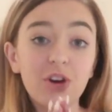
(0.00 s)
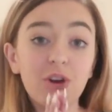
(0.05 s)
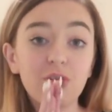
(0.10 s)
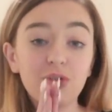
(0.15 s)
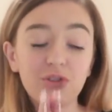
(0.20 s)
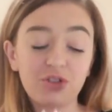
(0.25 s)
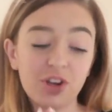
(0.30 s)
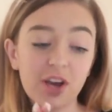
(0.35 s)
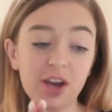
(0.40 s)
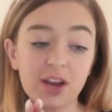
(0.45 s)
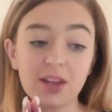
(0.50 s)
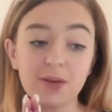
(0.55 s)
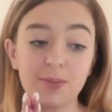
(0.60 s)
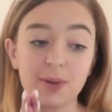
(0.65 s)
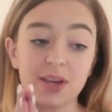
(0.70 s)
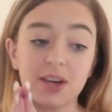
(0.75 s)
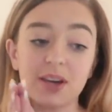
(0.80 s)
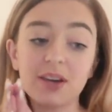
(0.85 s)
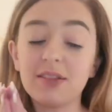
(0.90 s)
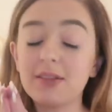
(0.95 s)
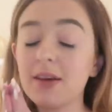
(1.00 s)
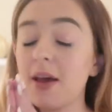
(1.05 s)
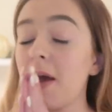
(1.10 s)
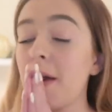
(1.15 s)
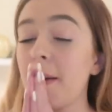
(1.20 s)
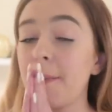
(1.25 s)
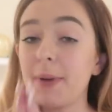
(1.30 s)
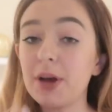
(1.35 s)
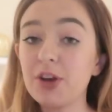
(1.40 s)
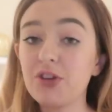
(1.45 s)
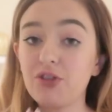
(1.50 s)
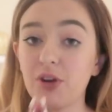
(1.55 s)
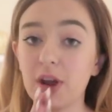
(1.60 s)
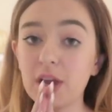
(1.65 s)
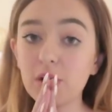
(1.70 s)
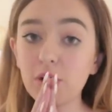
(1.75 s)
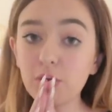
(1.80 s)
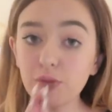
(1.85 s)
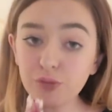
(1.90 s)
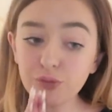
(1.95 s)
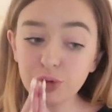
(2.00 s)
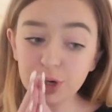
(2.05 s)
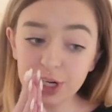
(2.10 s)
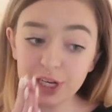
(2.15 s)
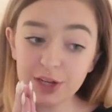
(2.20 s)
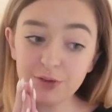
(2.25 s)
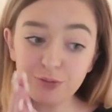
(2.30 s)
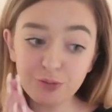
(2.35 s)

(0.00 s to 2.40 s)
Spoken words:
a long journey because my train got really,